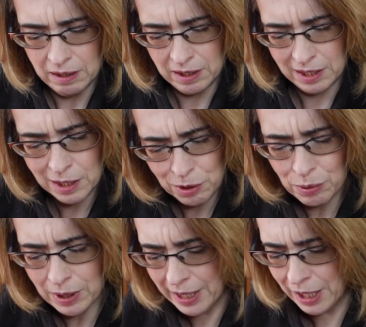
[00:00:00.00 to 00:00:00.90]
This is
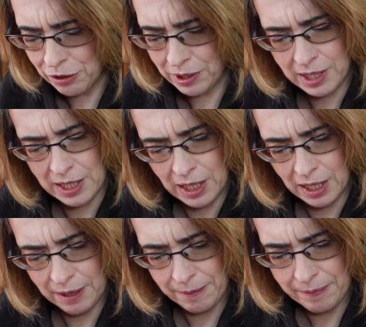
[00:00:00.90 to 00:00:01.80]
really
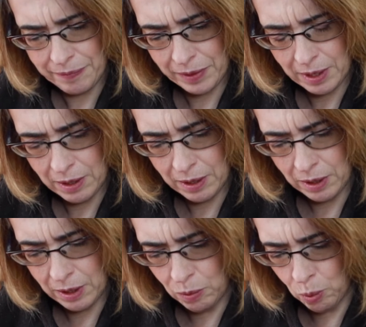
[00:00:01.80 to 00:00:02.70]
interesting.
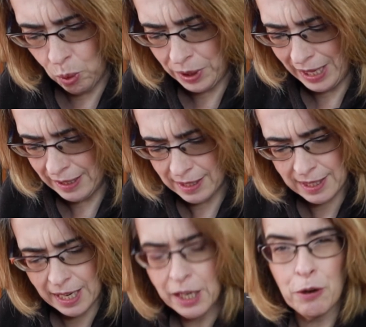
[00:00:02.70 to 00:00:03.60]
Walking the
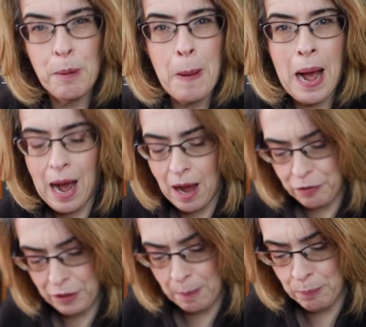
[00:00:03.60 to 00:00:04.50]
Sacred
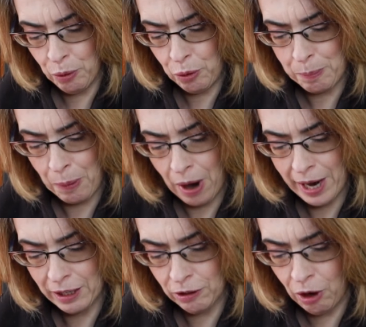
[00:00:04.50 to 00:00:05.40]
Path, a book
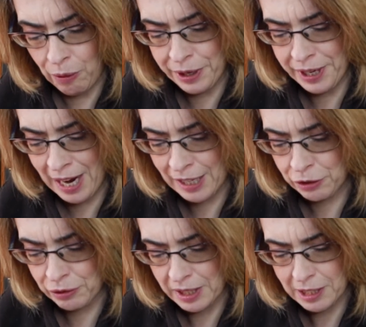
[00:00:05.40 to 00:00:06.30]
by Lauren
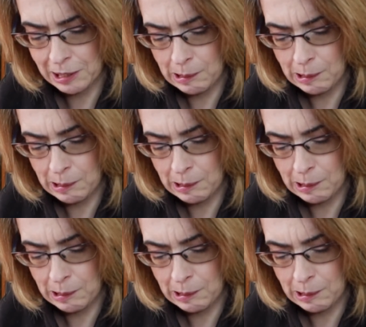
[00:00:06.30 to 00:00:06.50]
Artress.